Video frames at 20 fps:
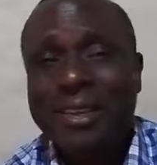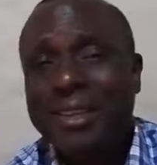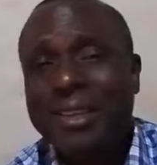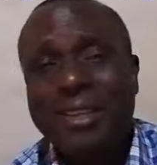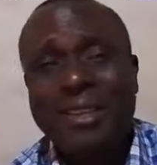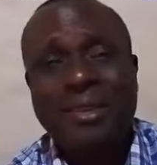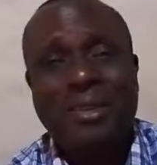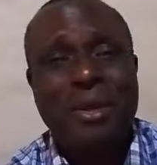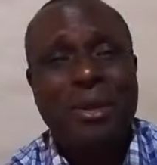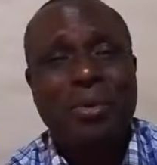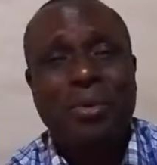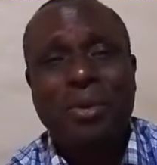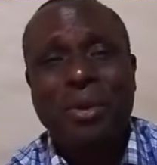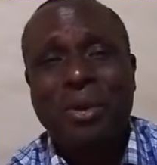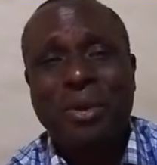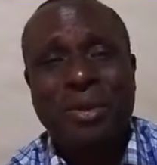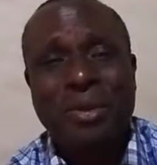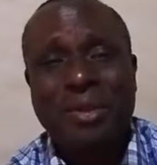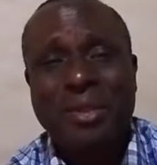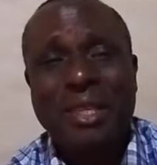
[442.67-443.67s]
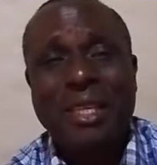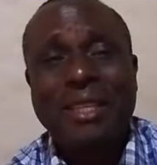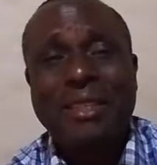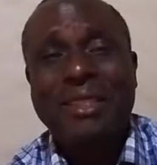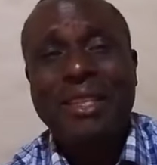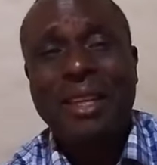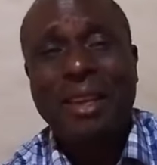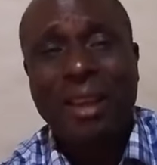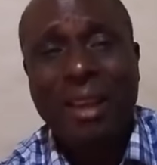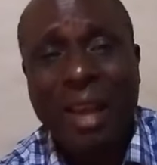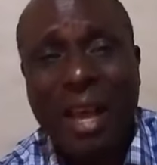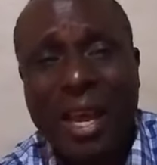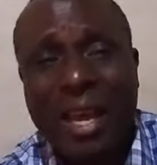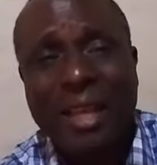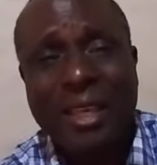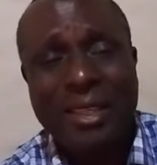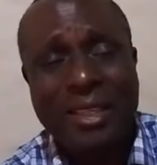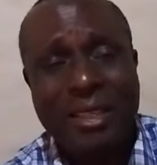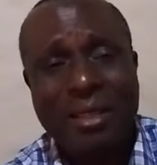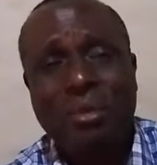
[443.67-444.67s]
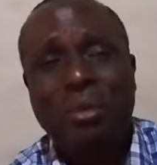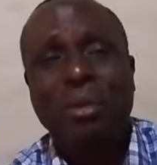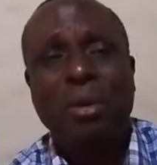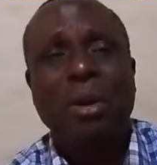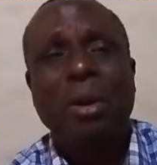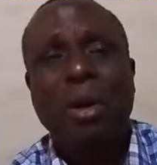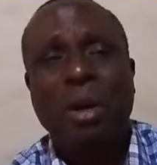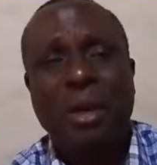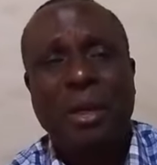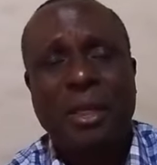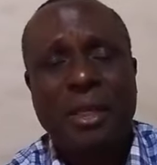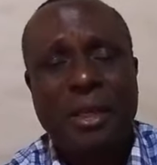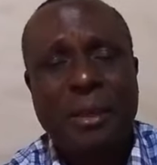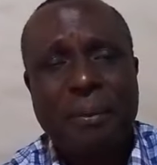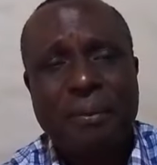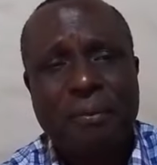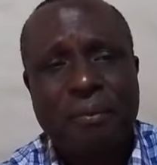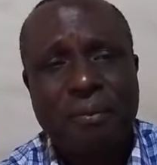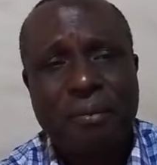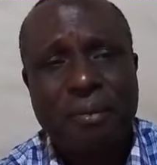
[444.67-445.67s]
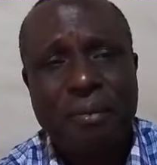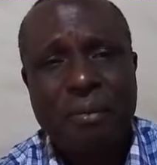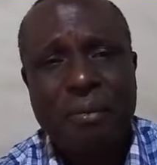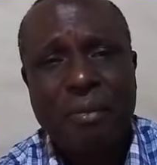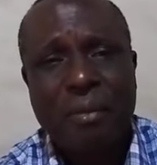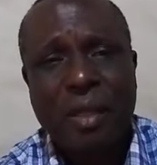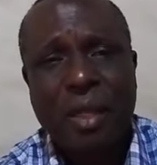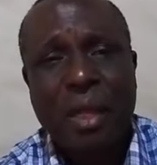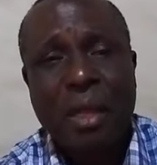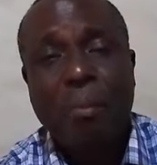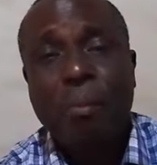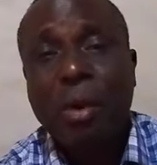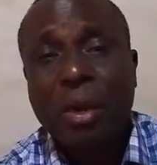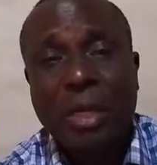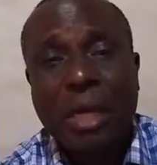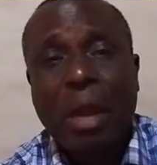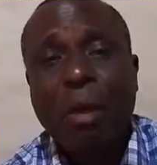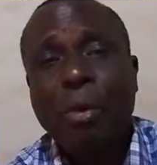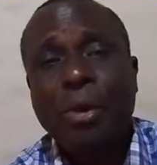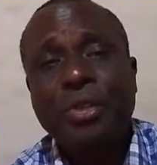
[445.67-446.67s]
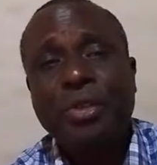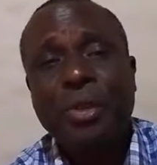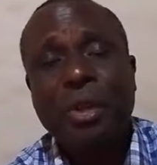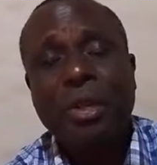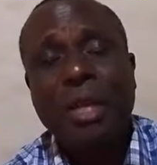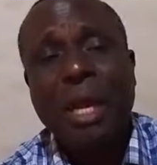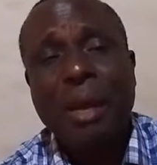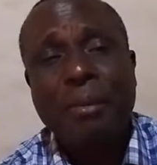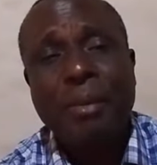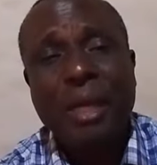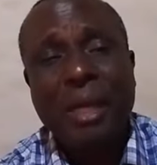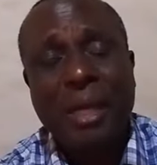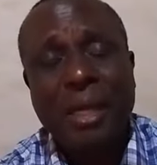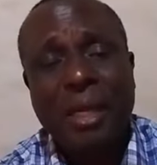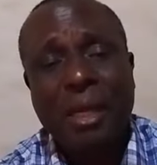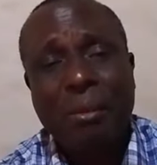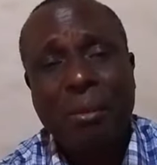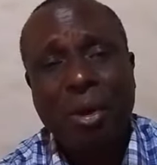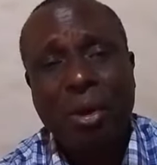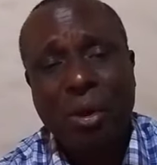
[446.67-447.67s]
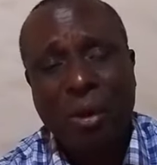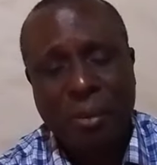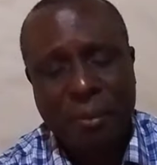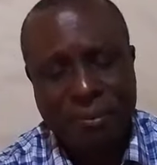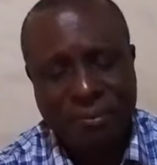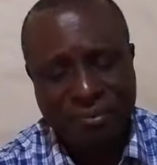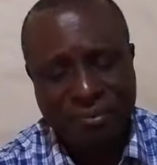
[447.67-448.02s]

Israel was a delight to God. But that was not happening anymore.